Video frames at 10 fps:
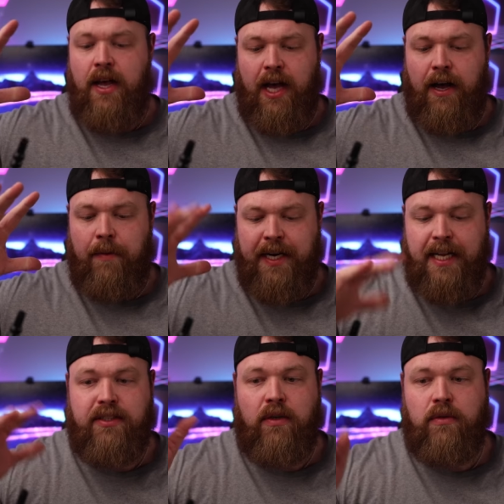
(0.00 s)
And
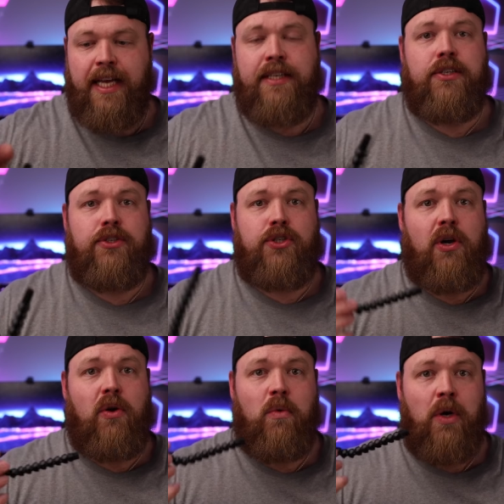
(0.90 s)
I don't like to
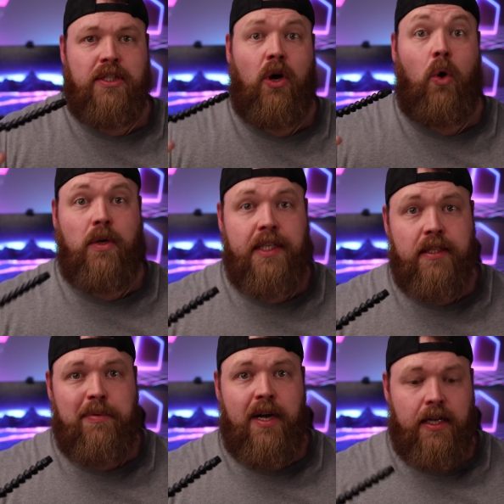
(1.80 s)
show what's holding
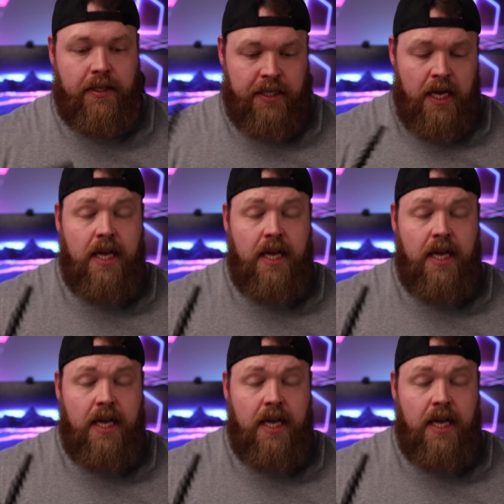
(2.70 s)
the product.